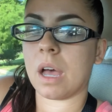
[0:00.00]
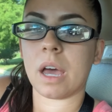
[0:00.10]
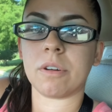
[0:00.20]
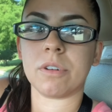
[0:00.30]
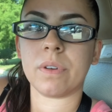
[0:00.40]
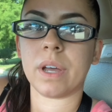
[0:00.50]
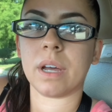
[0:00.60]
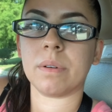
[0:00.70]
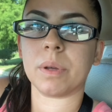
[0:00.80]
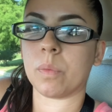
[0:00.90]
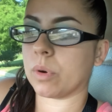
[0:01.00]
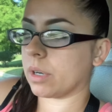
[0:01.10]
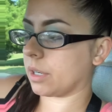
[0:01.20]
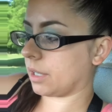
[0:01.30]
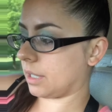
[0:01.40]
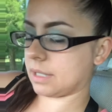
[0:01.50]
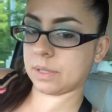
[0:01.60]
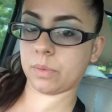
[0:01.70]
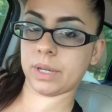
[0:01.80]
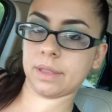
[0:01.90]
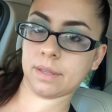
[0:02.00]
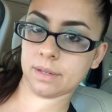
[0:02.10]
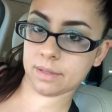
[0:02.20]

I don't know how it works with